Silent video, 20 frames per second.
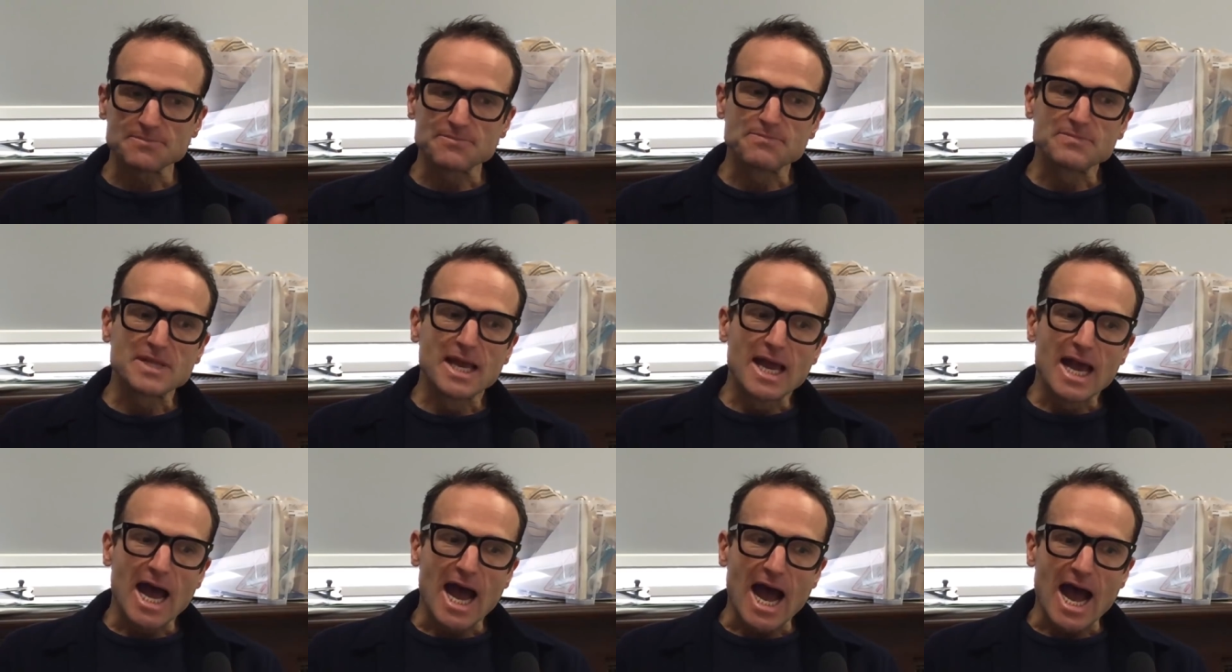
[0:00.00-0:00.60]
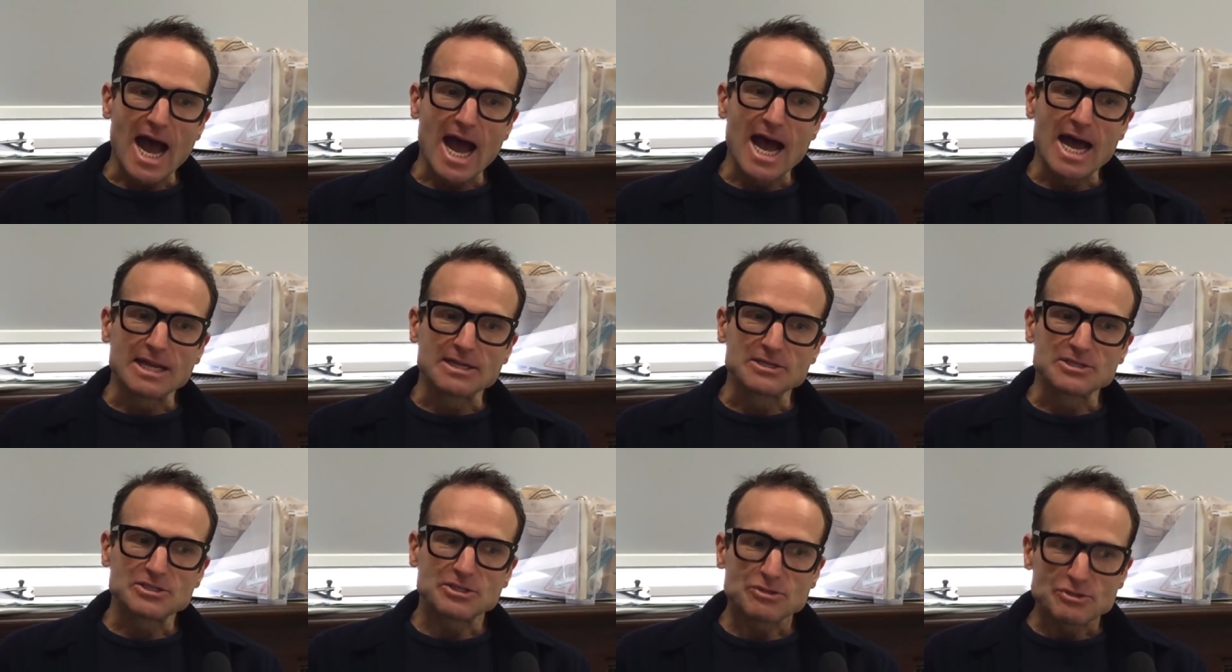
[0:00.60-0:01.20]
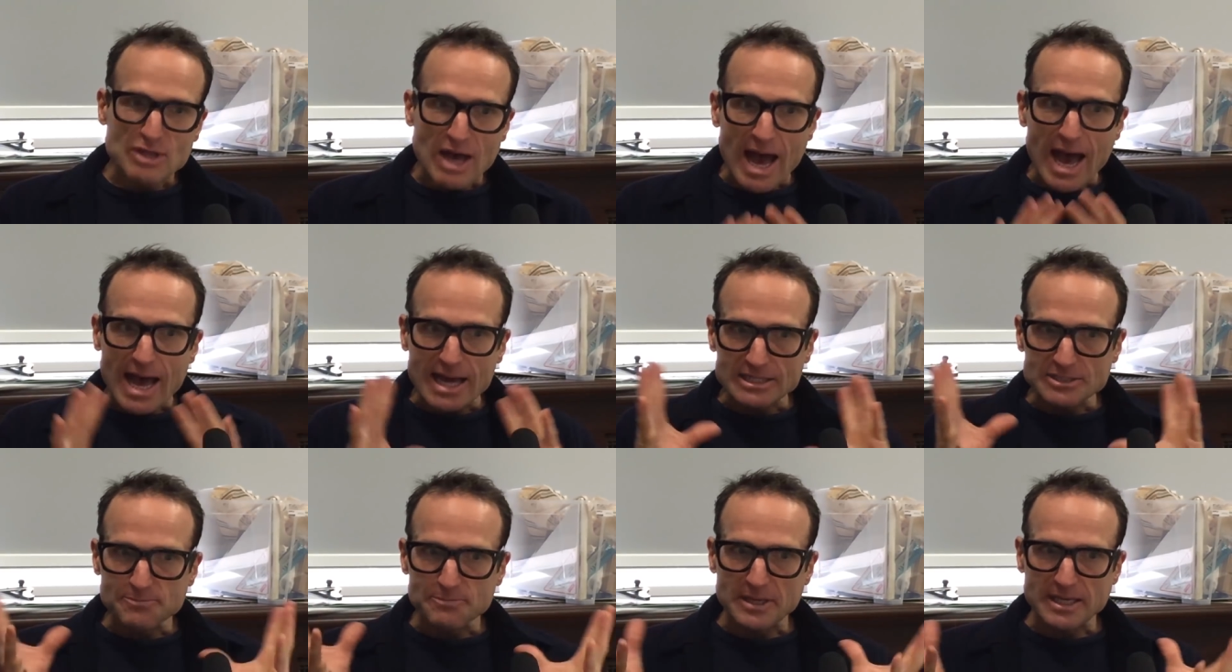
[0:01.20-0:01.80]
Mm. And
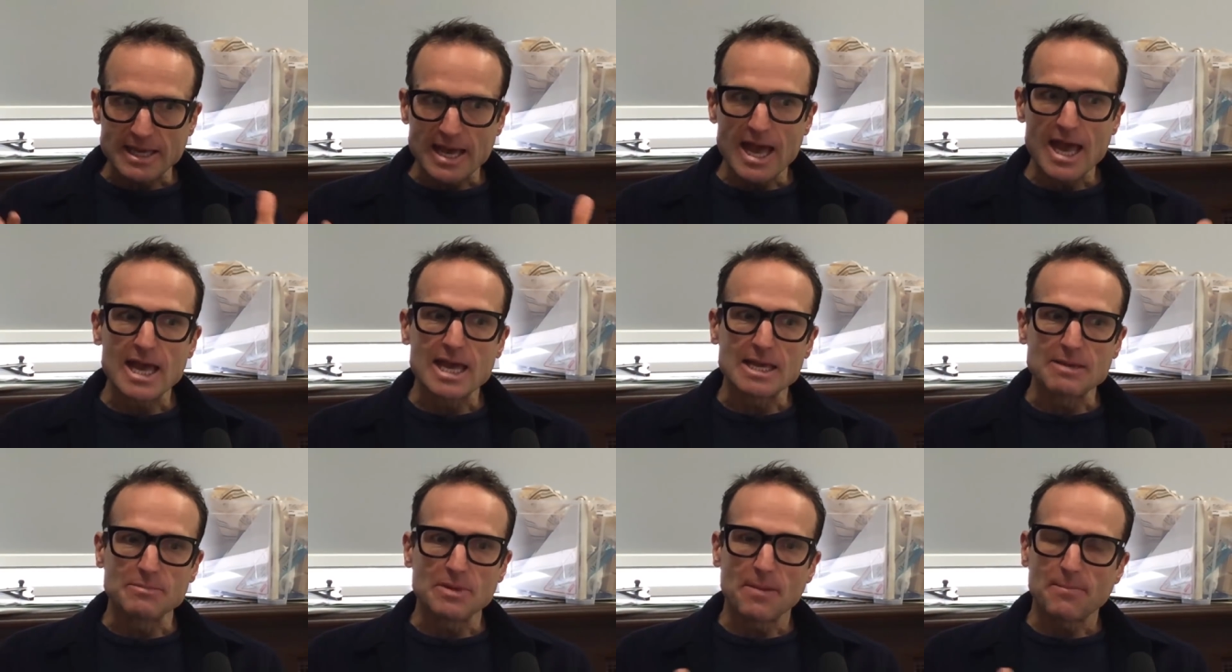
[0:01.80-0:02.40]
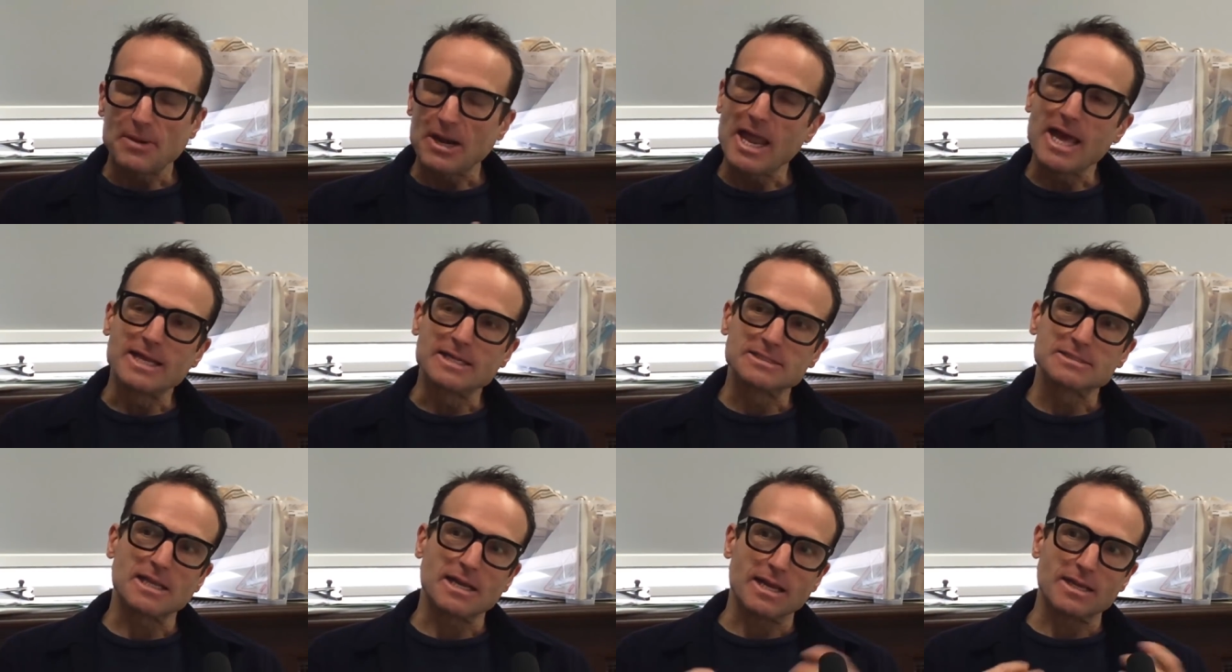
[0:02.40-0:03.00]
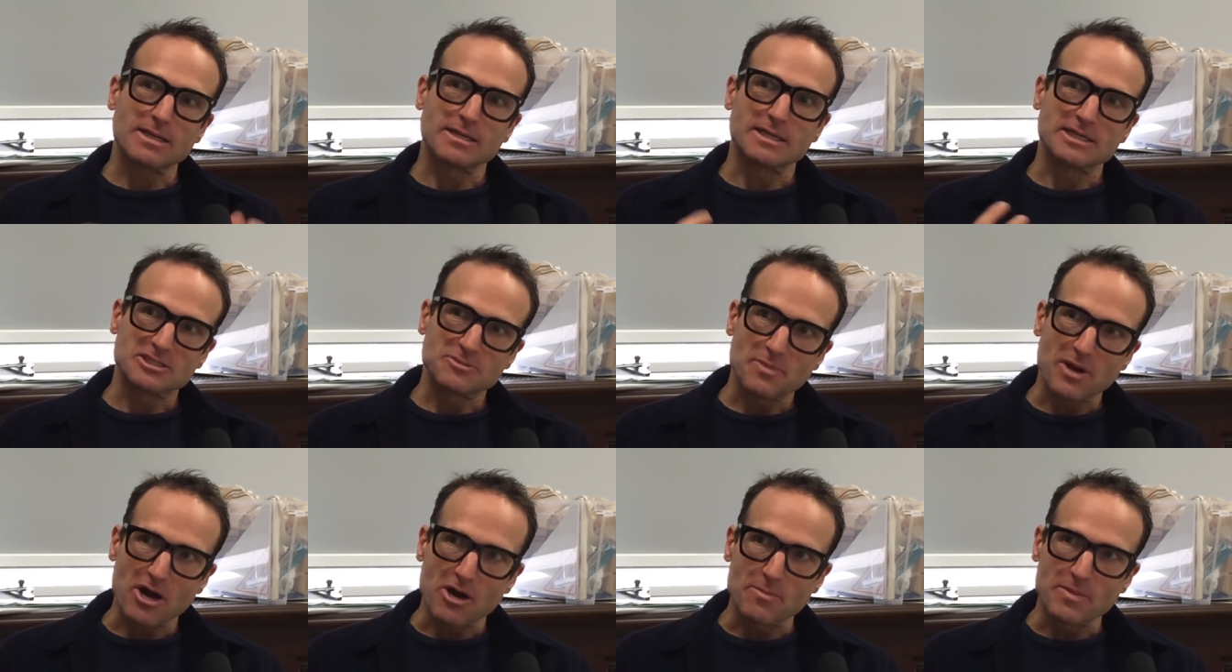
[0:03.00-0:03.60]
that became a place that I could
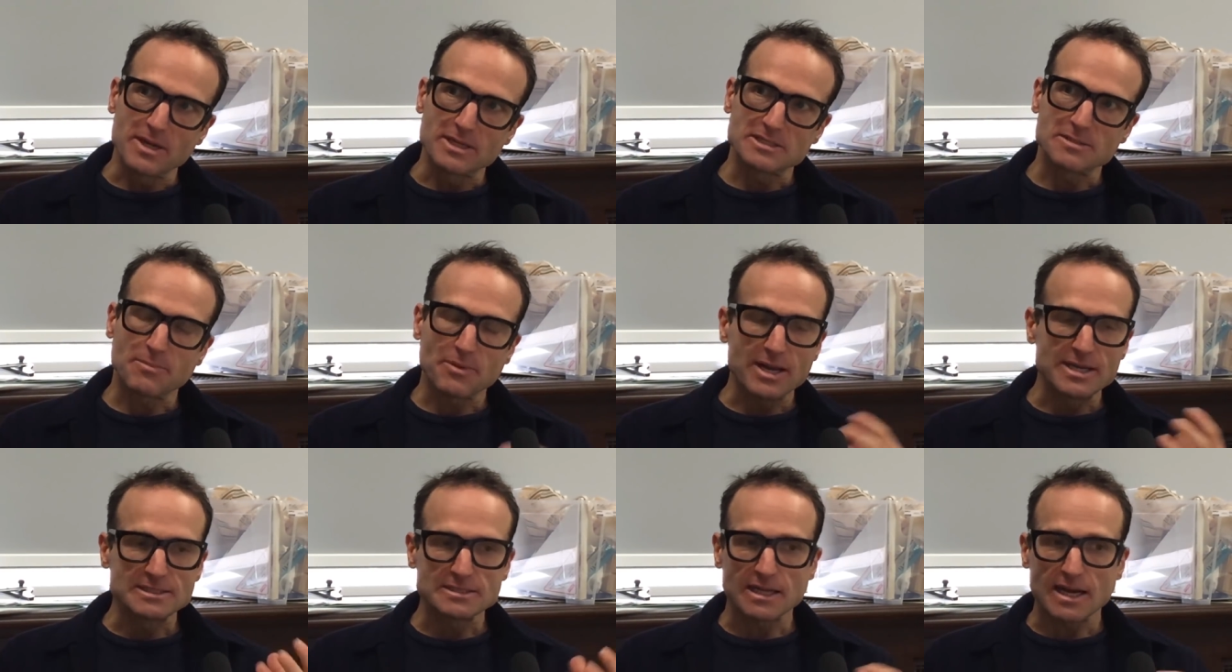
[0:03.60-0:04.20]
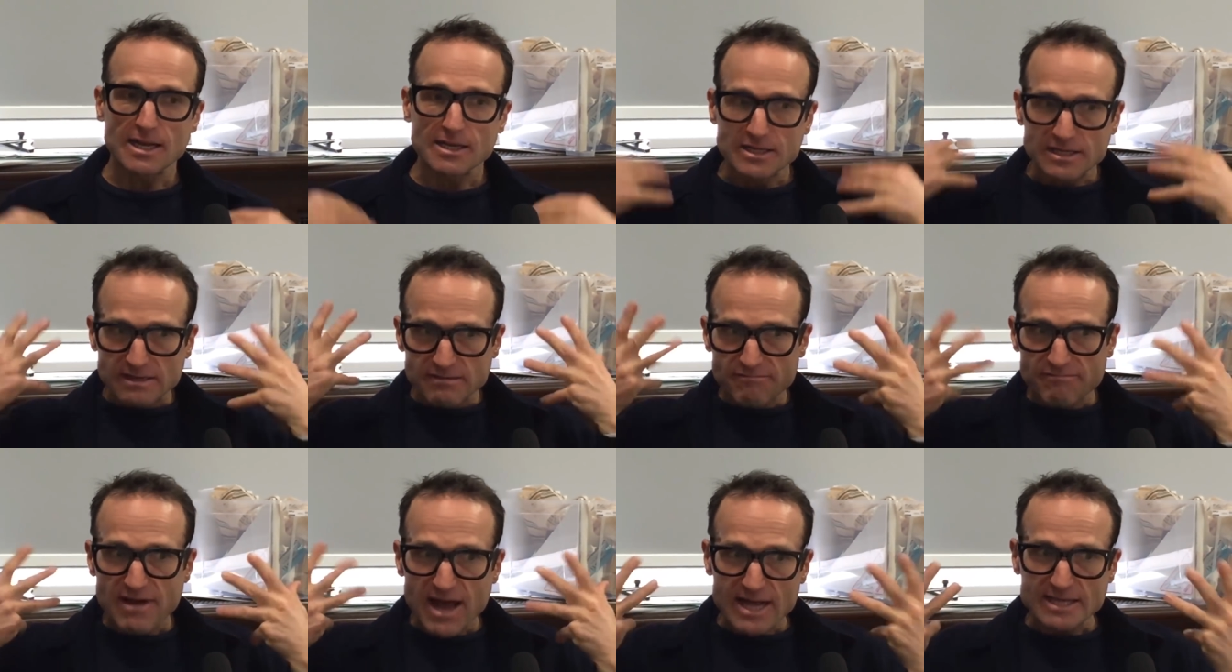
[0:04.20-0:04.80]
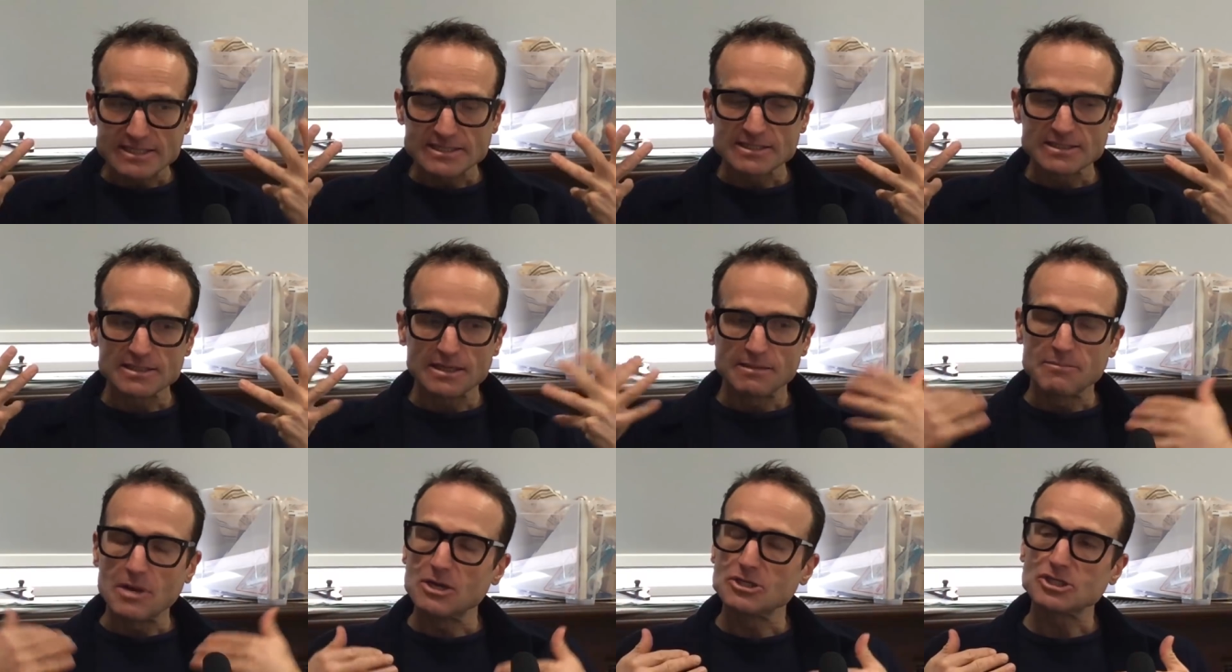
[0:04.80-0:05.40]
experiment, a place that I could invest
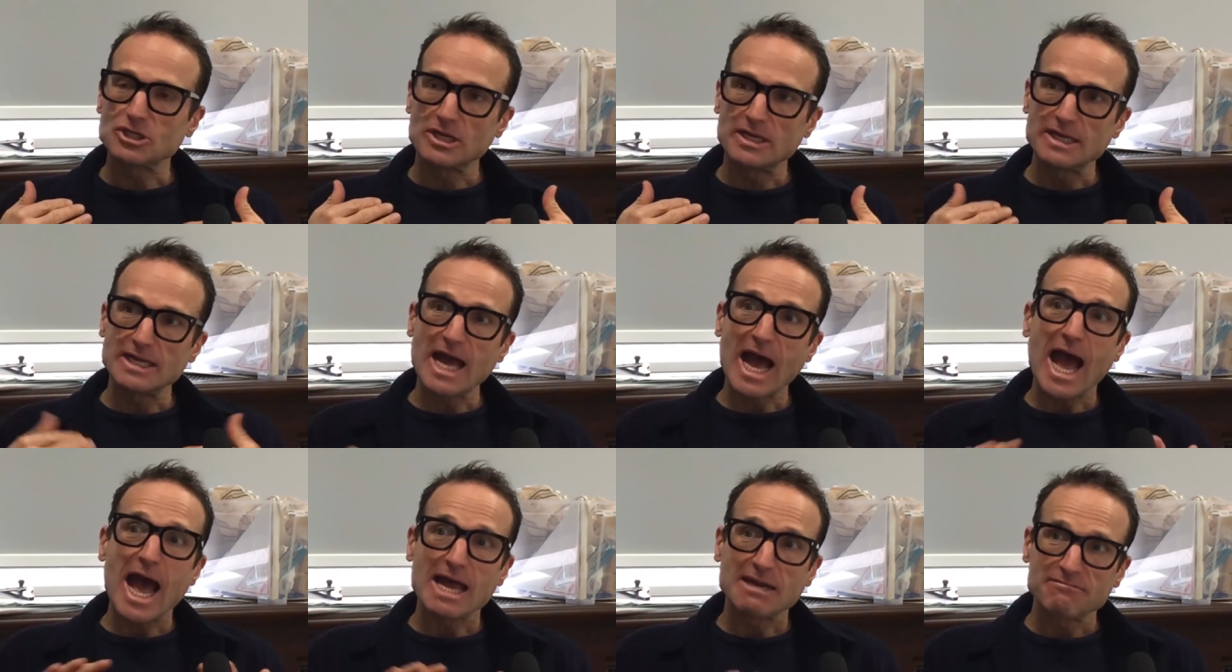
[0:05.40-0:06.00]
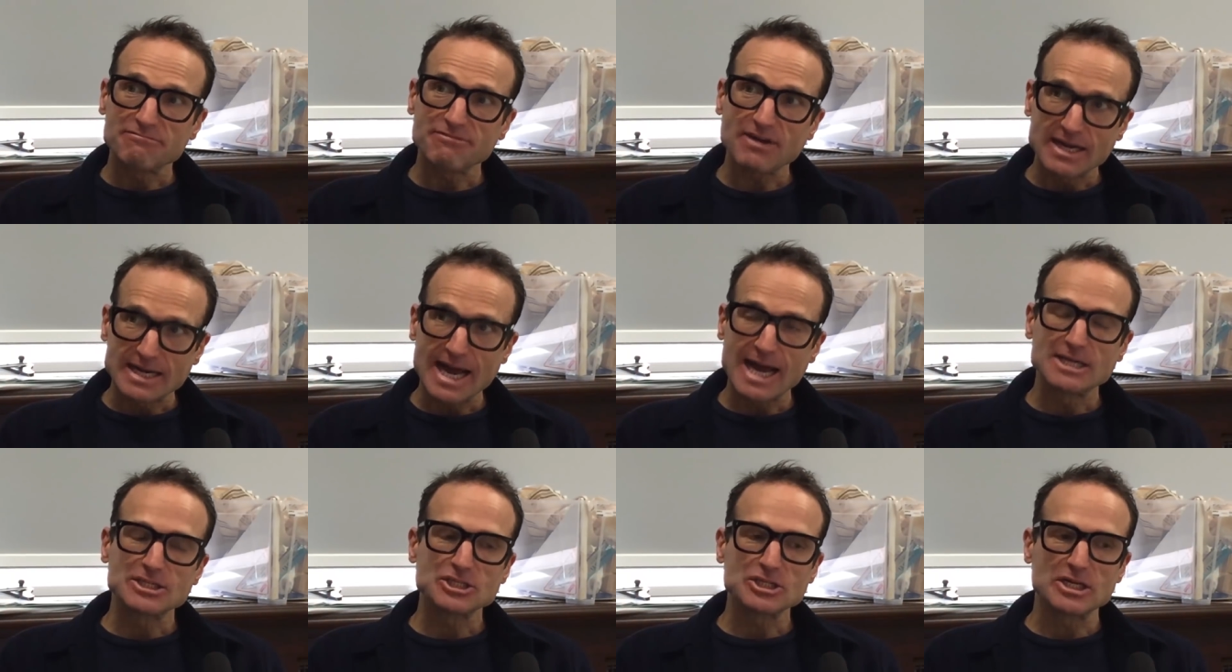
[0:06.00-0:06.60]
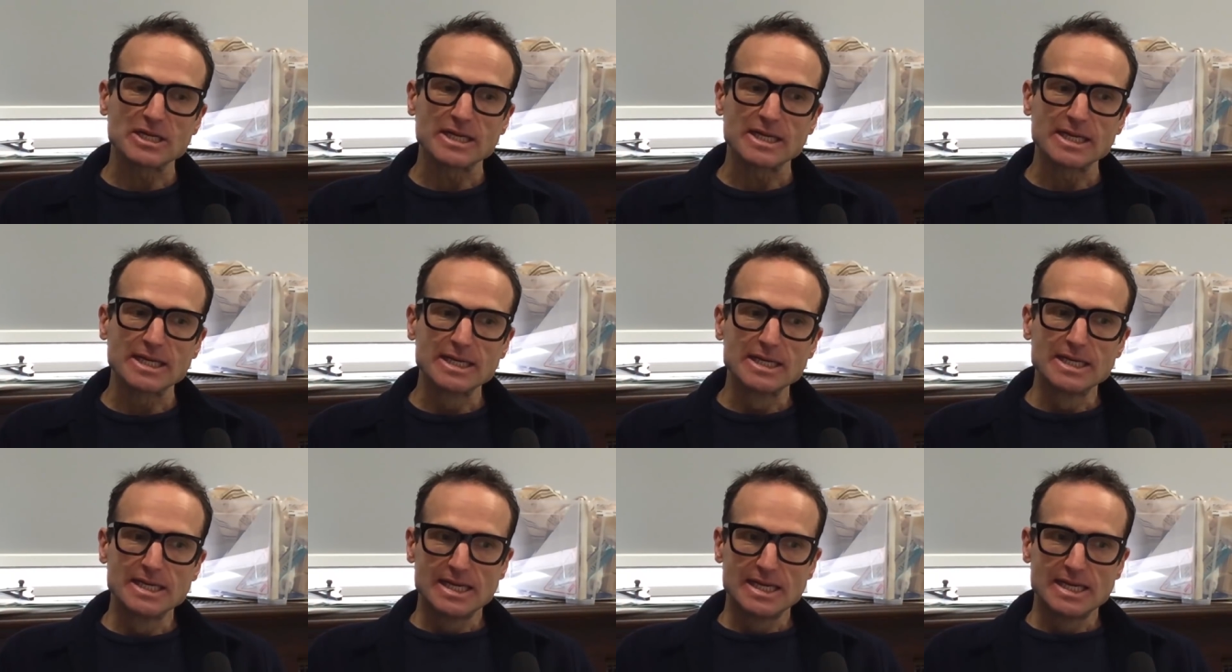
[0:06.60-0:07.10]
emotionally and financially